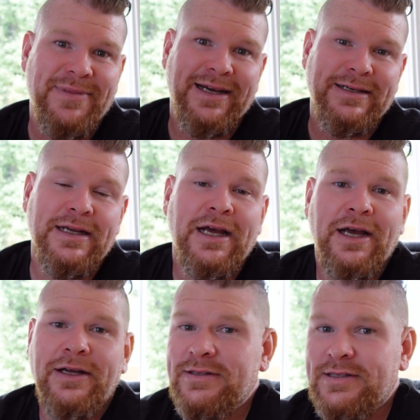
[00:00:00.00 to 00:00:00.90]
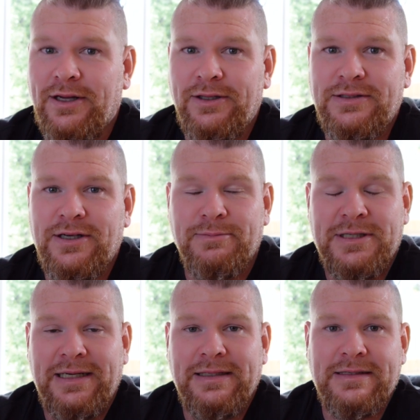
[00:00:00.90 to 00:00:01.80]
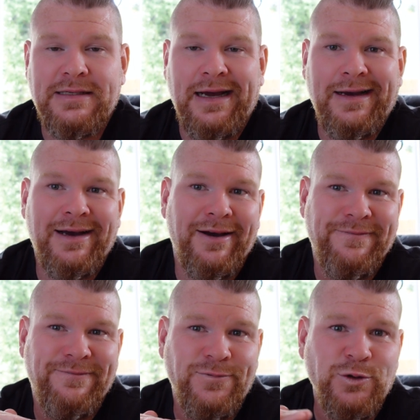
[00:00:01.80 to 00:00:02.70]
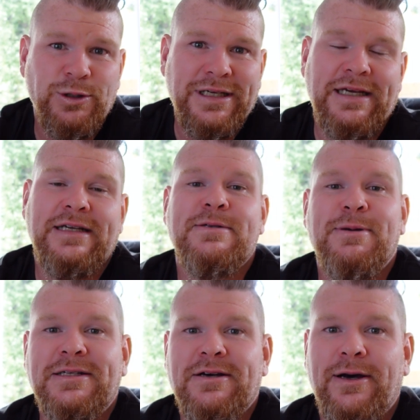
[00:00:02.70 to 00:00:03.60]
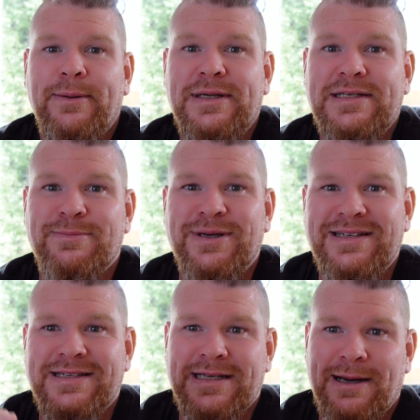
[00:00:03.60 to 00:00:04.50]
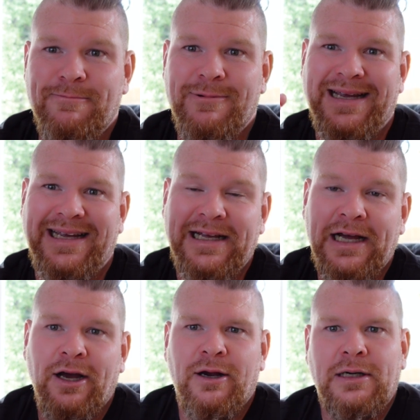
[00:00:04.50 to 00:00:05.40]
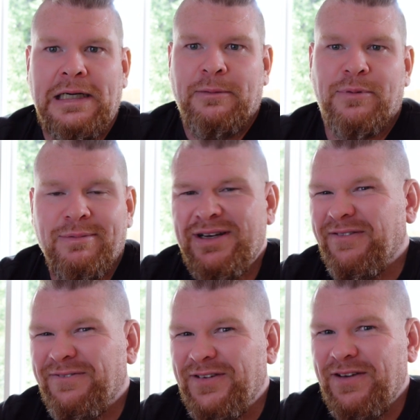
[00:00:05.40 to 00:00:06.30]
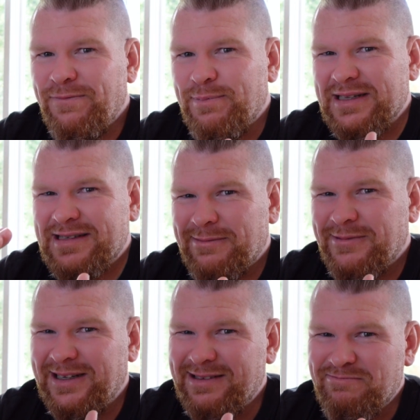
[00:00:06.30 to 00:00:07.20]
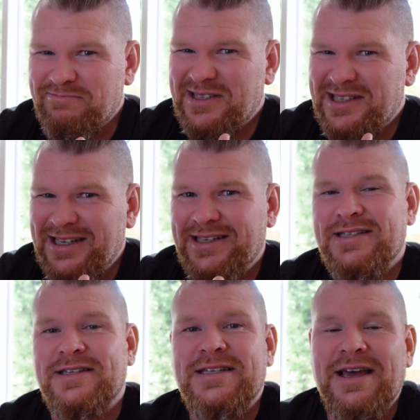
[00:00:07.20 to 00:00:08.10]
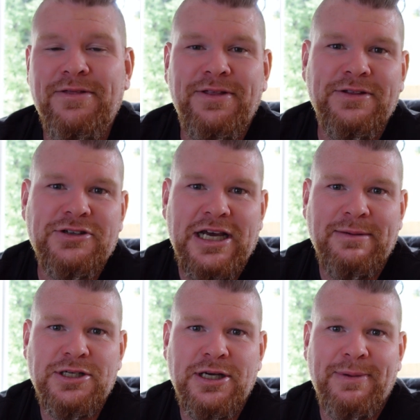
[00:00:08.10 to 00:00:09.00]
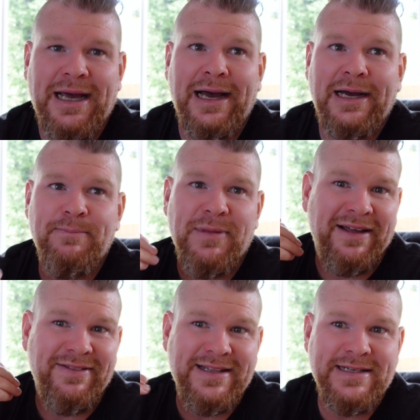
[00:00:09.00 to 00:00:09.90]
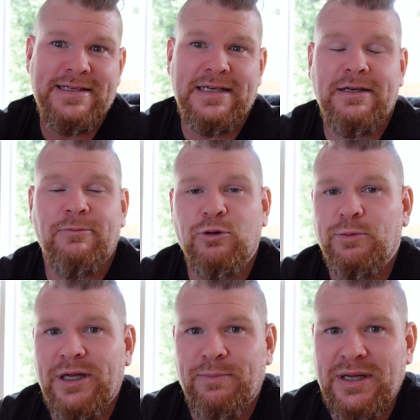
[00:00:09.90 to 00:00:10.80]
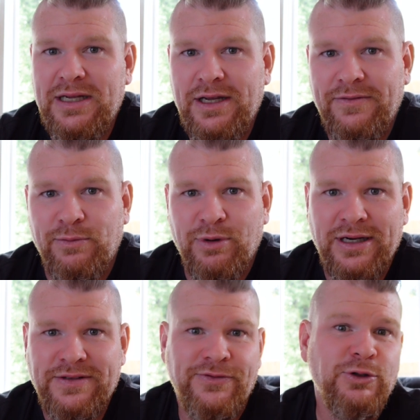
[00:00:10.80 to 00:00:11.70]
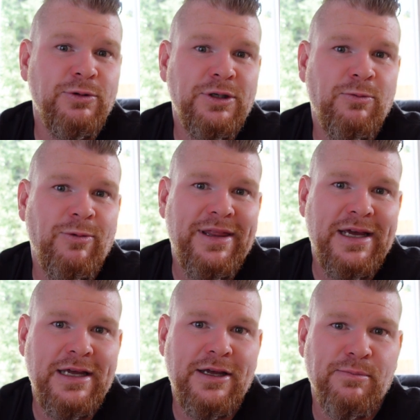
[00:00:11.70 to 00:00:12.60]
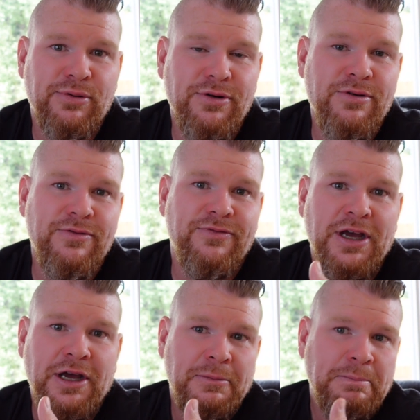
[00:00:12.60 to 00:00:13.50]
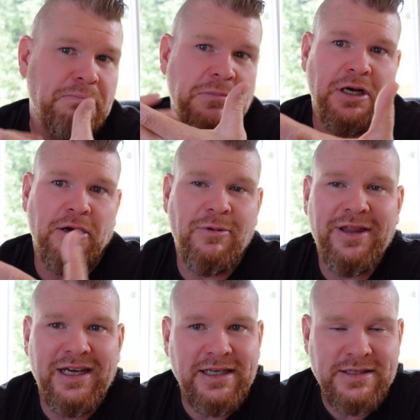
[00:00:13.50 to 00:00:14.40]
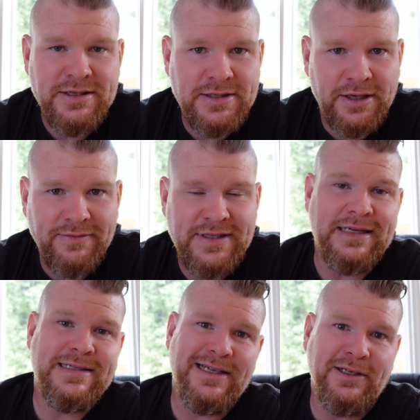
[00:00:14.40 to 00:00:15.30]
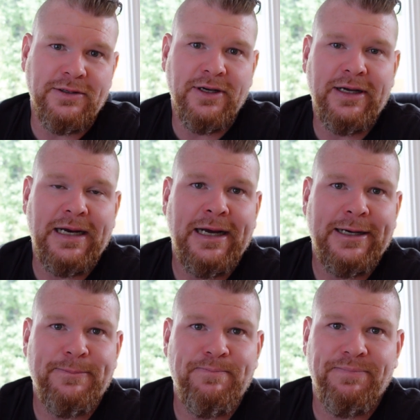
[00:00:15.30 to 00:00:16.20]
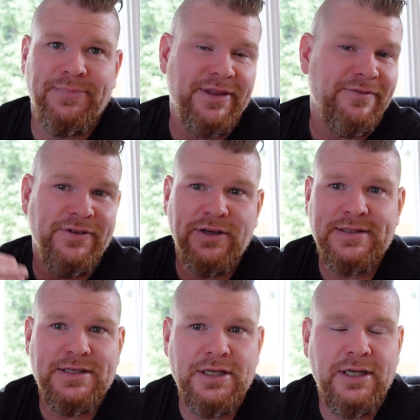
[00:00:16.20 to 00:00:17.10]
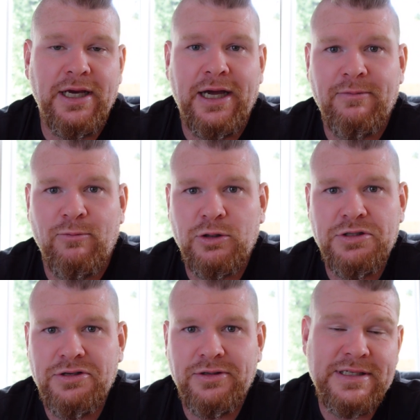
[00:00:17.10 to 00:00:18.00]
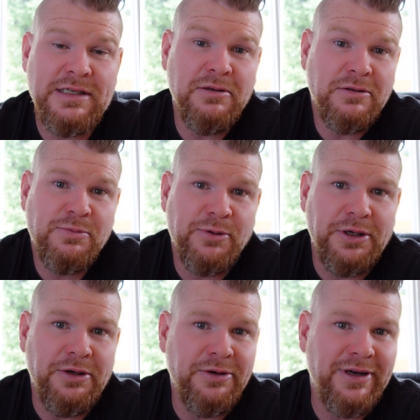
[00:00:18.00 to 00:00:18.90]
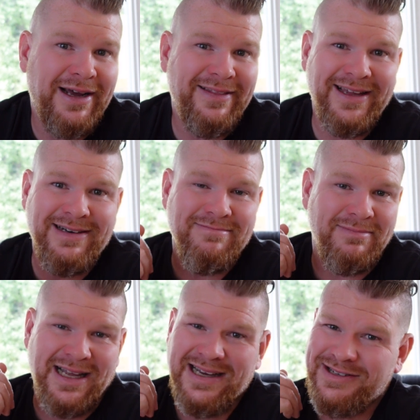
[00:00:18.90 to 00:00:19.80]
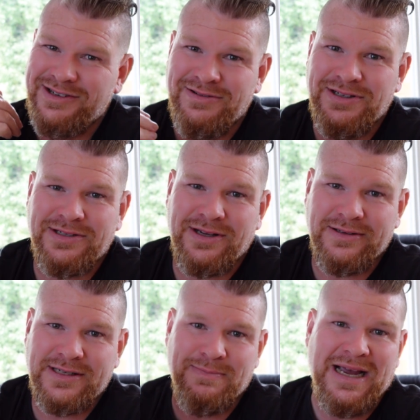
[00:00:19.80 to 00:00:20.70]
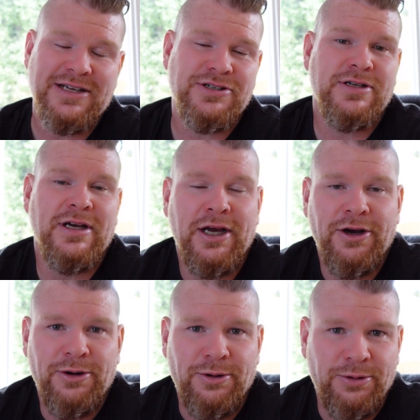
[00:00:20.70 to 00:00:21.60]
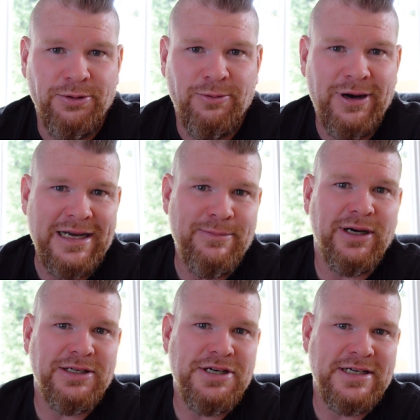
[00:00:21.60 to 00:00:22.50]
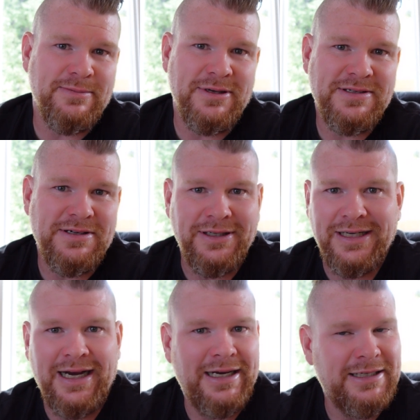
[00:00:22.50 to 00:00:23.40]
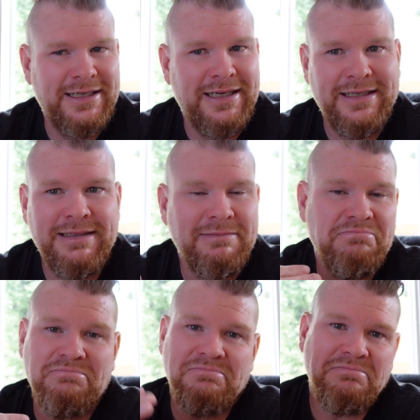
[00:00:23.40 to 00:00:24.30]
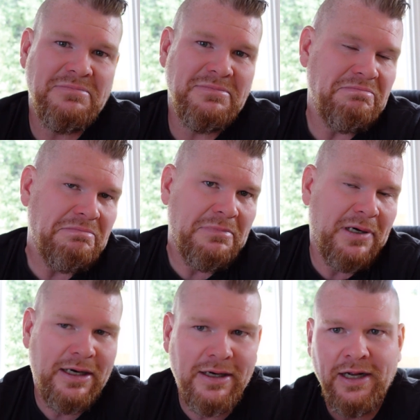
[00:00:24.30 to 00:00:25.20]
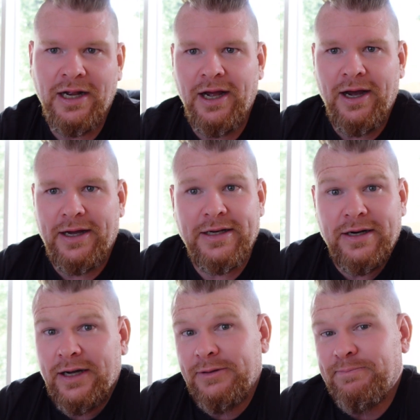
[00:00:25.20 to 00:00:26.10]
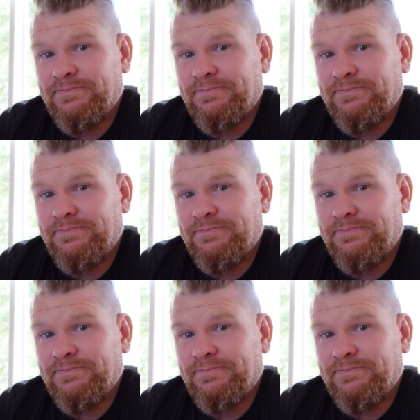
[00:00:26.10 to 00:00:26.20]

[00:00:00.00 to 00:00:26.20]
and solid top 10s. I fully expect Jaime to be somewhere, probably not 5th, but somewhere 6th to 10th in the championship. And this will be a big year for Bryce Fullwood, whether he can prove, whether he deserves that seat or not. The first year at Walkinshaws, he looked pretty good. And then last year, he just got smashed all the way by Chaz Mostert. And I don't know.